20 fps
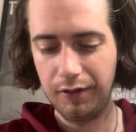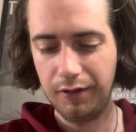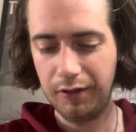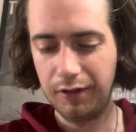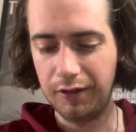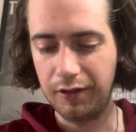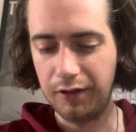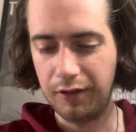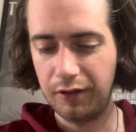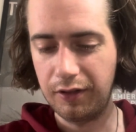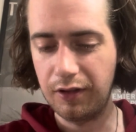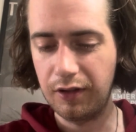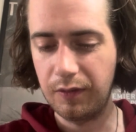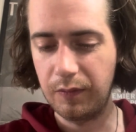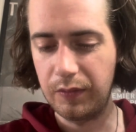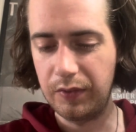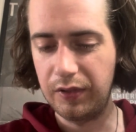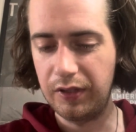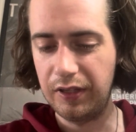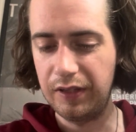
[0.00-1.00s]
an
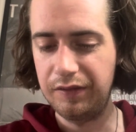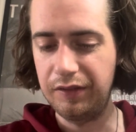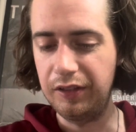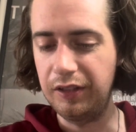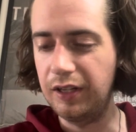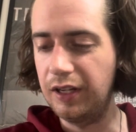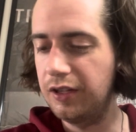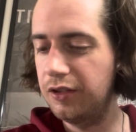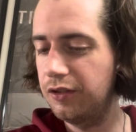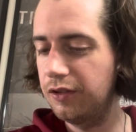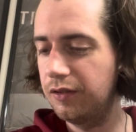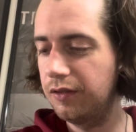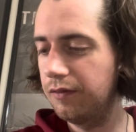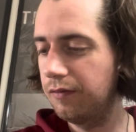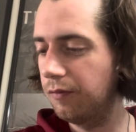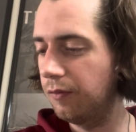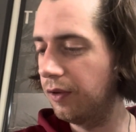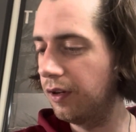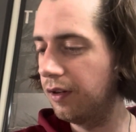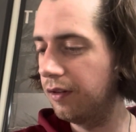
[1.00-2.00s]
uncommon designation
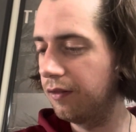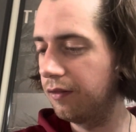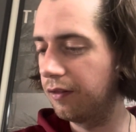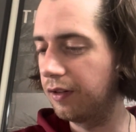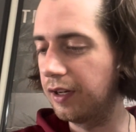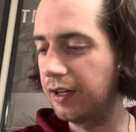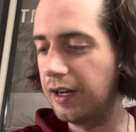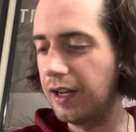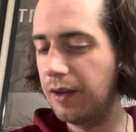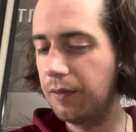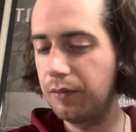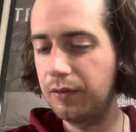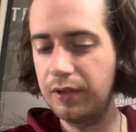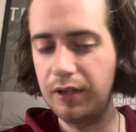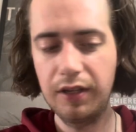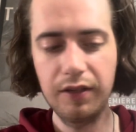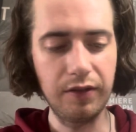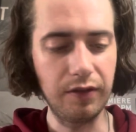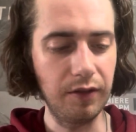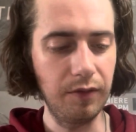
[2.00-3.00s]
while Kadabra
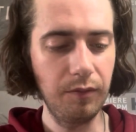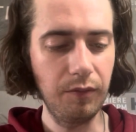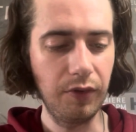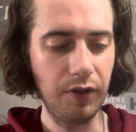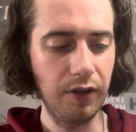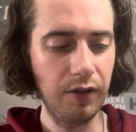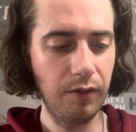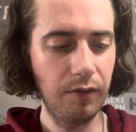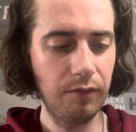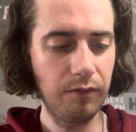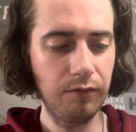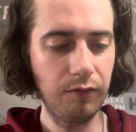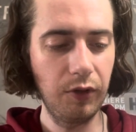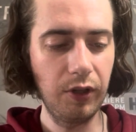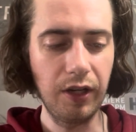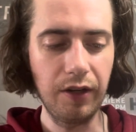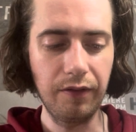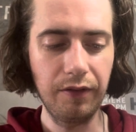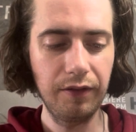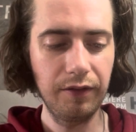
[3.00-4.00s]
doesn't, but
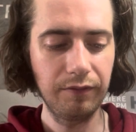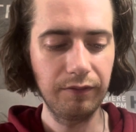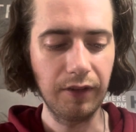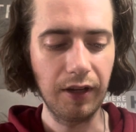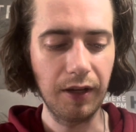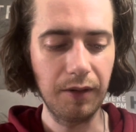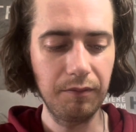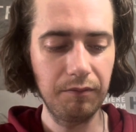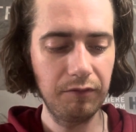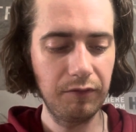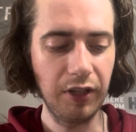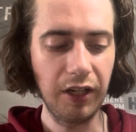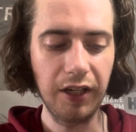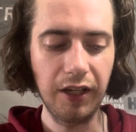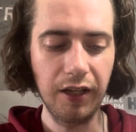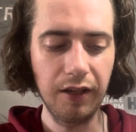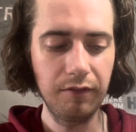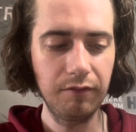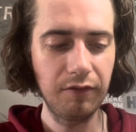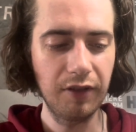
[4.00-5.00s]
whatever.
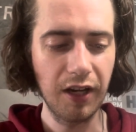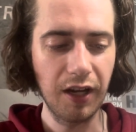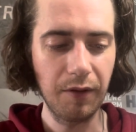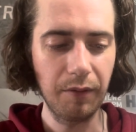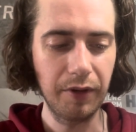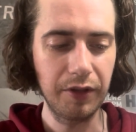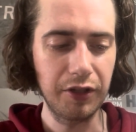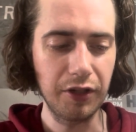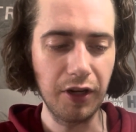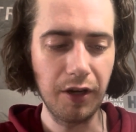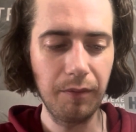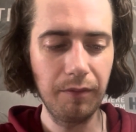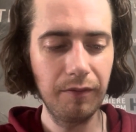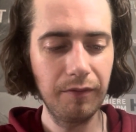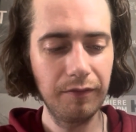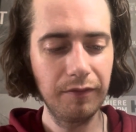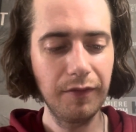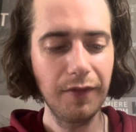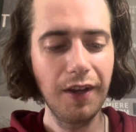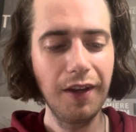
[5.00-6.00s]
Again, not my job.
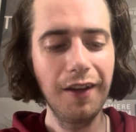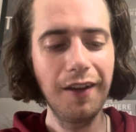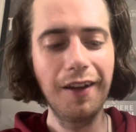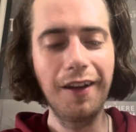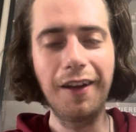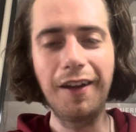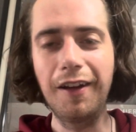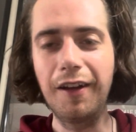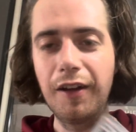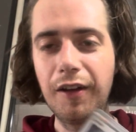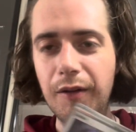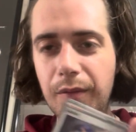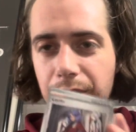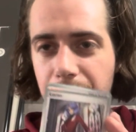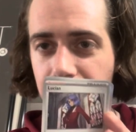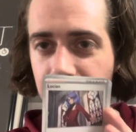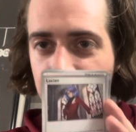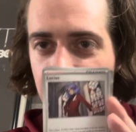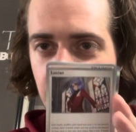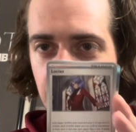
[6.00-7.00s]

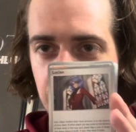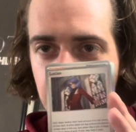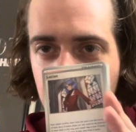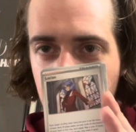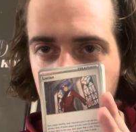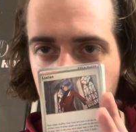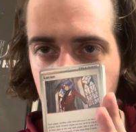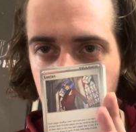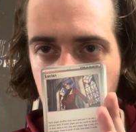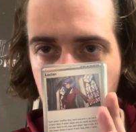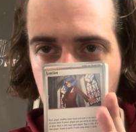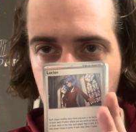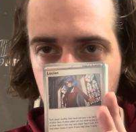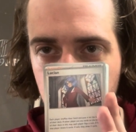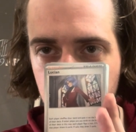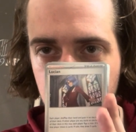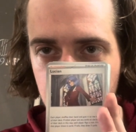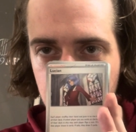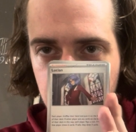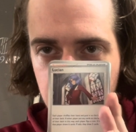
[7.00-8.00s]
Now we have
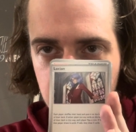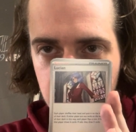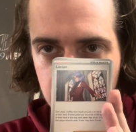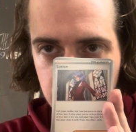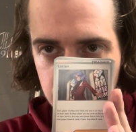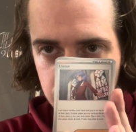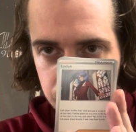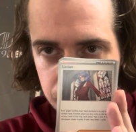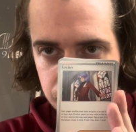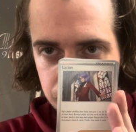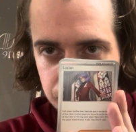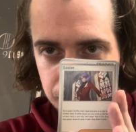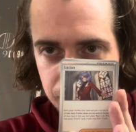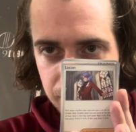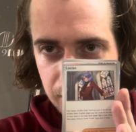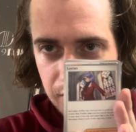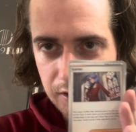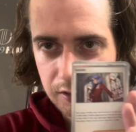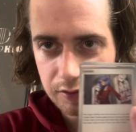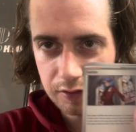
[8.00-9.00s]
Lucian
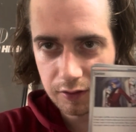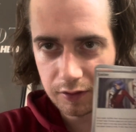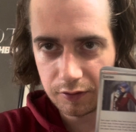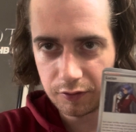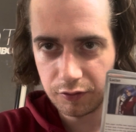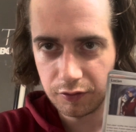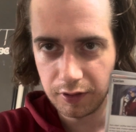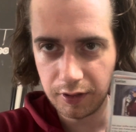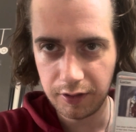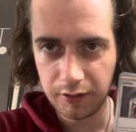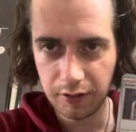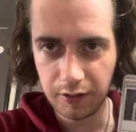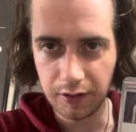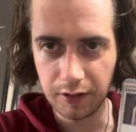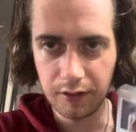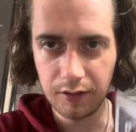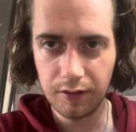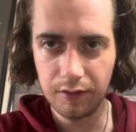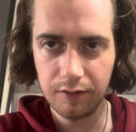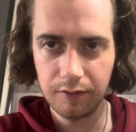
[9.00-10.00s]
as our trainer
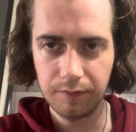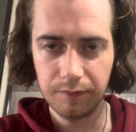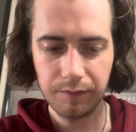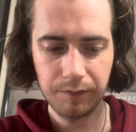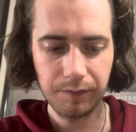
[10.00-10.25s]
card.